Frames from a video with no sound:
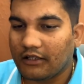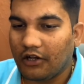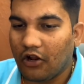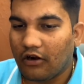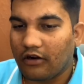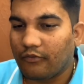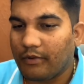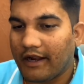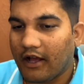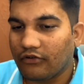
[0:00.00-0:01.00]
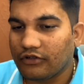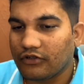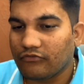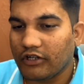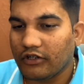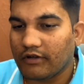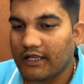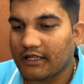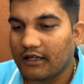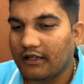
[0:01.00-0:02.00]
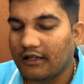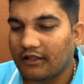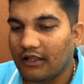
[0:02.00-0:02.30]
the lord of bad houses going to ascendant,